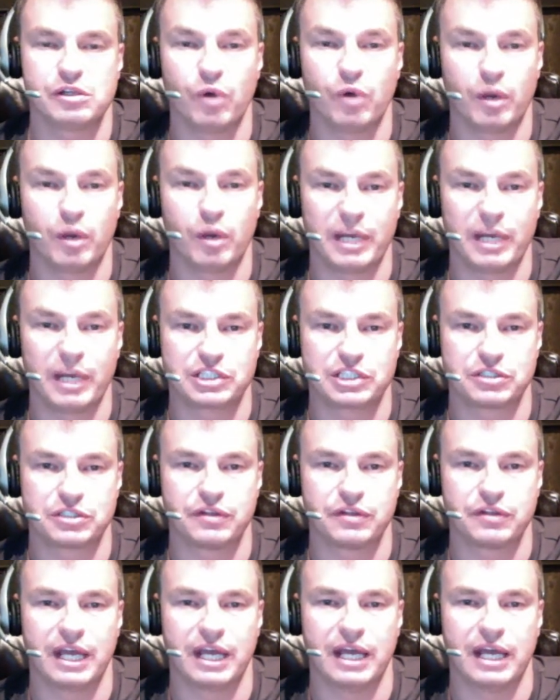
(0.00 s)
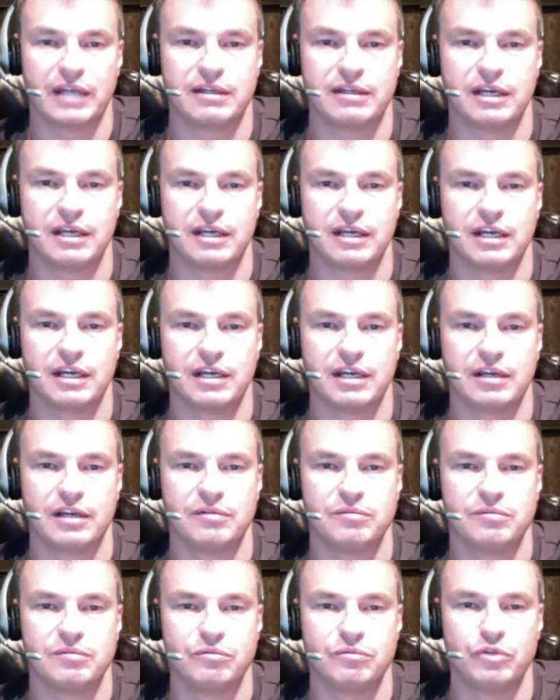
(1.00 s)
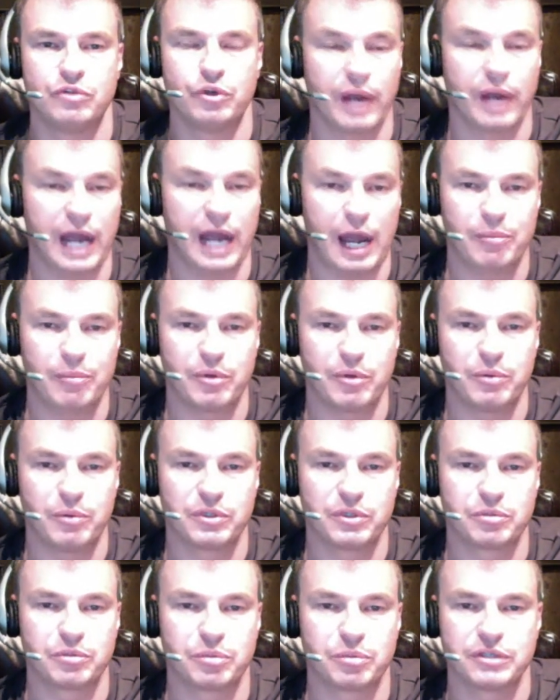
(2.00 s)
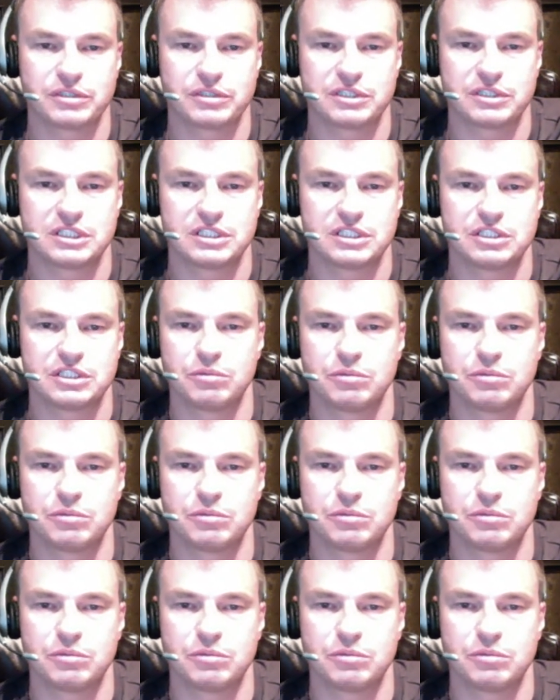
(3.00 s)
want to make sure that you were happy with your purchase,